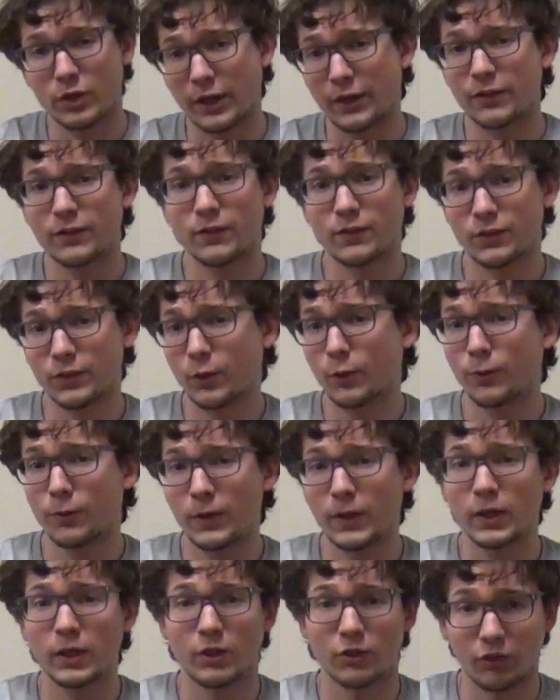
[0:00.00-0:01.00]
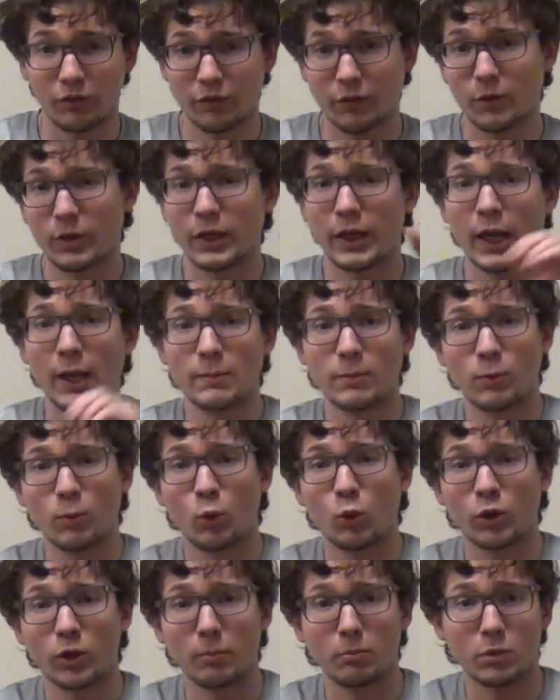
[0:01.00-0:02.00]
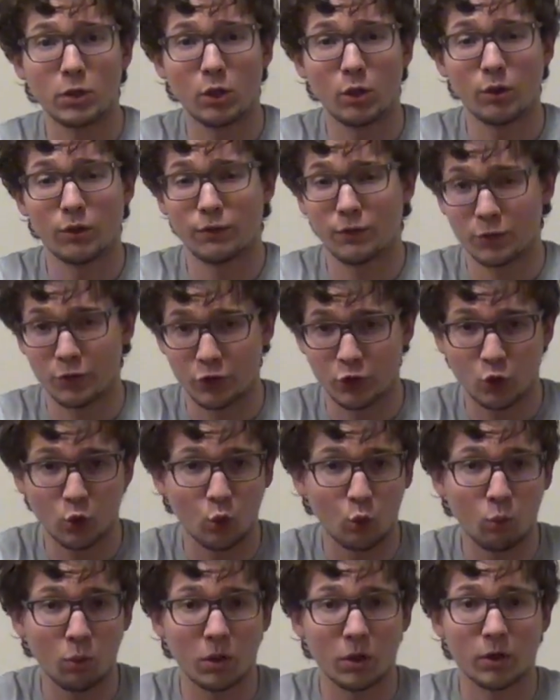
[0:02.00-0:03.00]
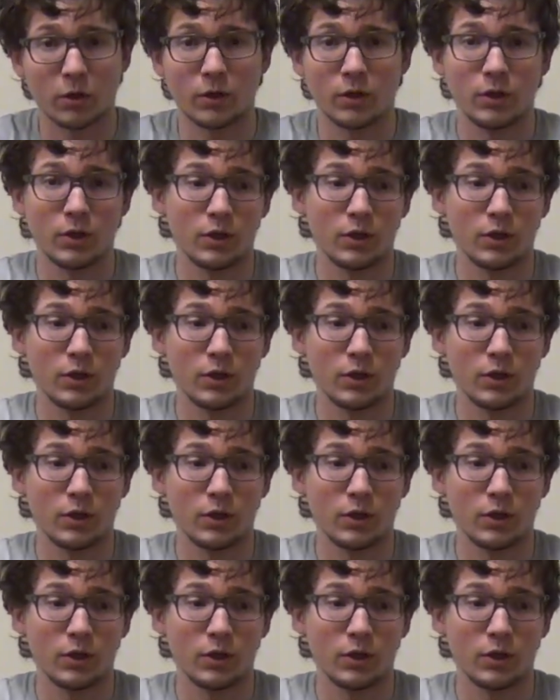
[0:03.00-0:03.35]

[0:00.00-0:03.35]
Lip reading: I still think is a very capable computer for schoolwork,